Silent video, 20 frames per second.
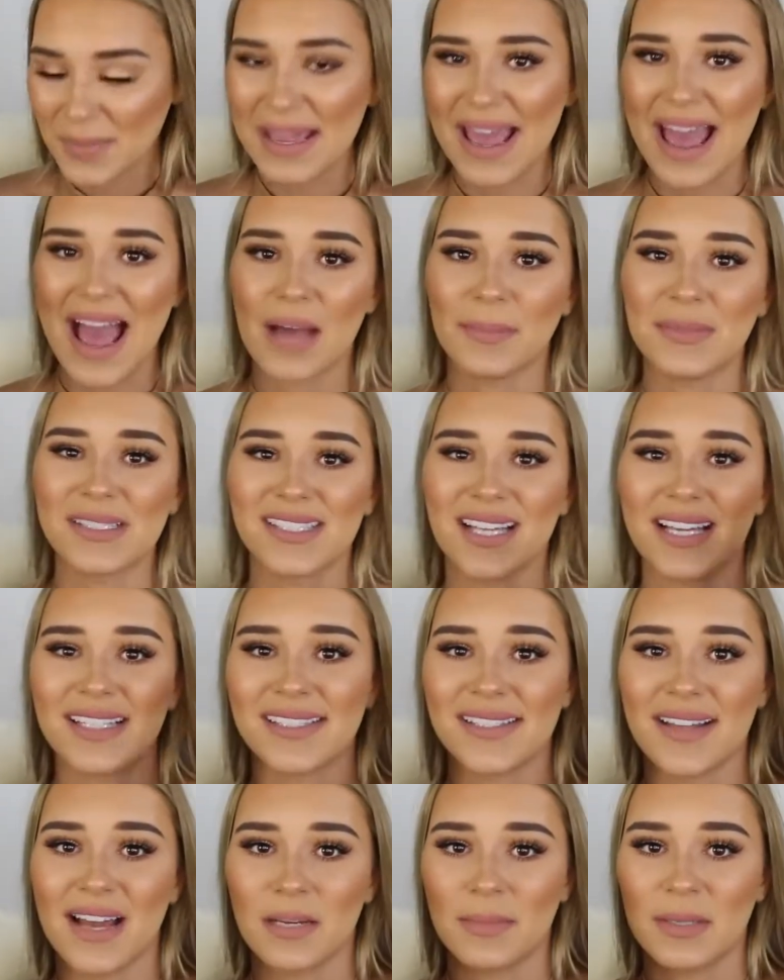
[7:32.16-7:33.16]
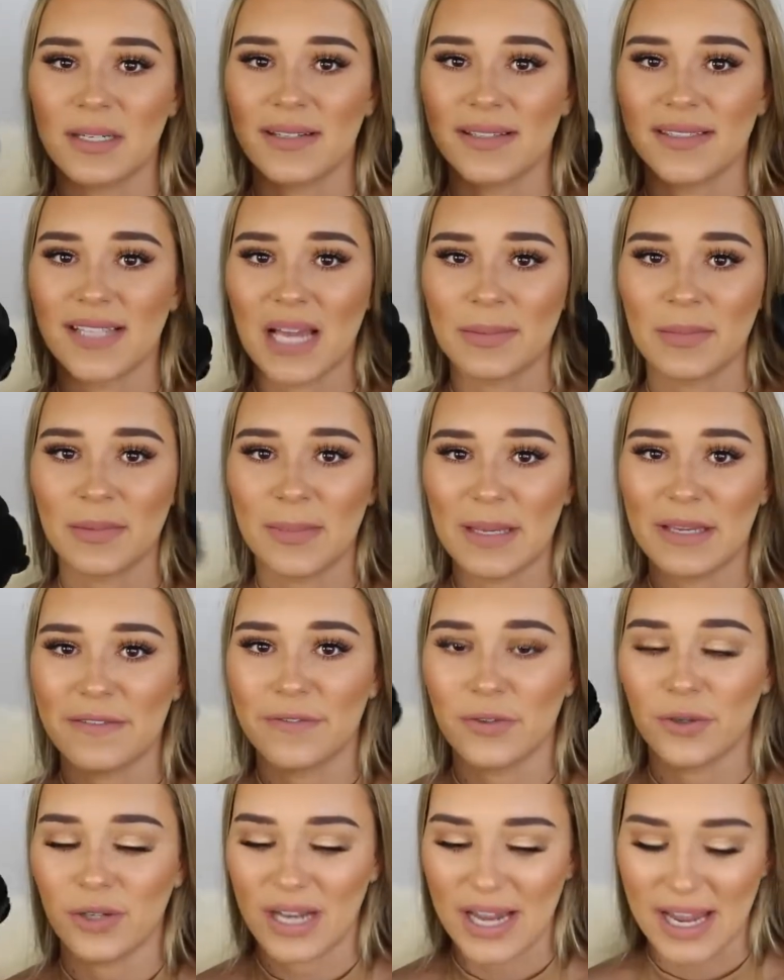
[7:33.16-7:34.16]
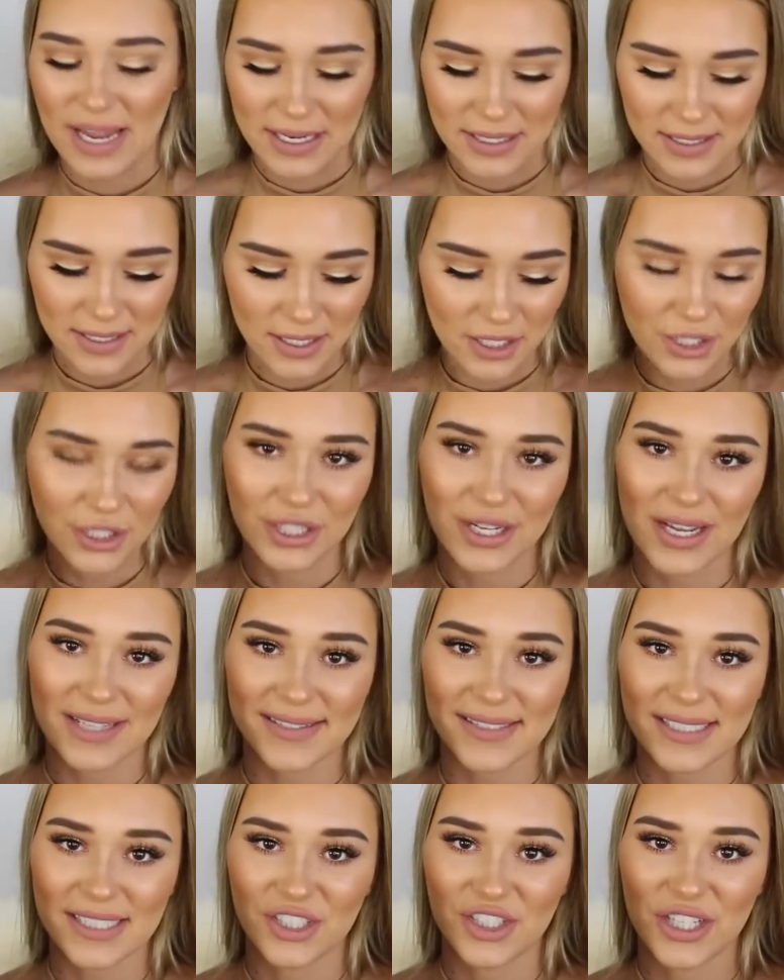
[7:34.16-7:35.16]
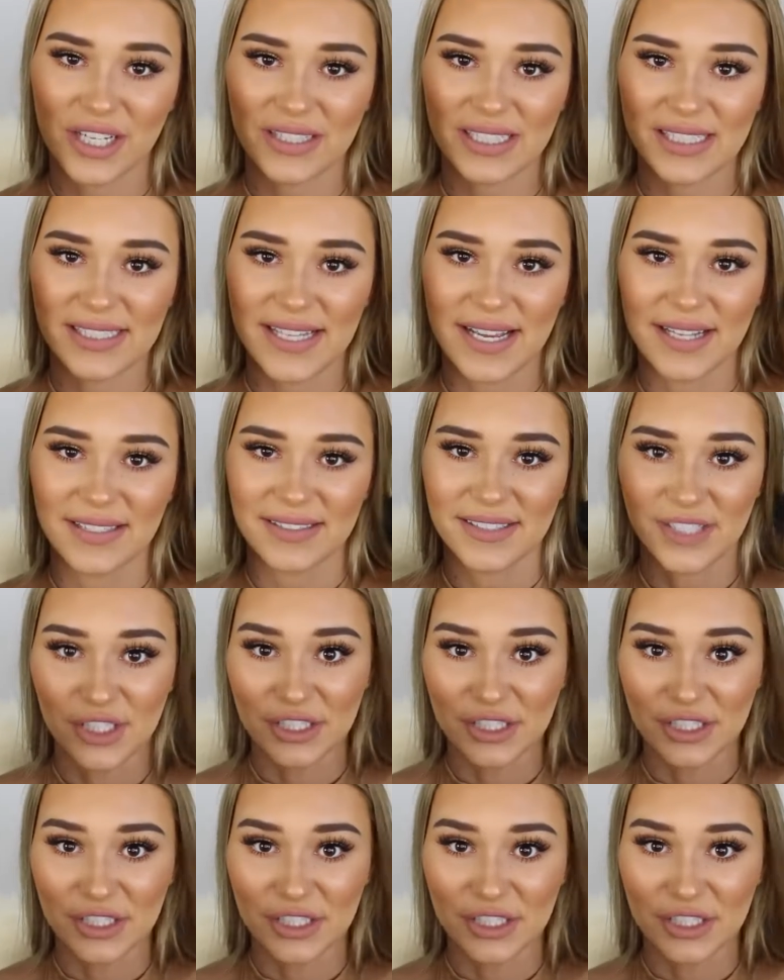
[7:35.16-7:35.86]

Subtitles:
But yeah, I'm a size 9 because I'm a Bigfoot and you guys need to check these out.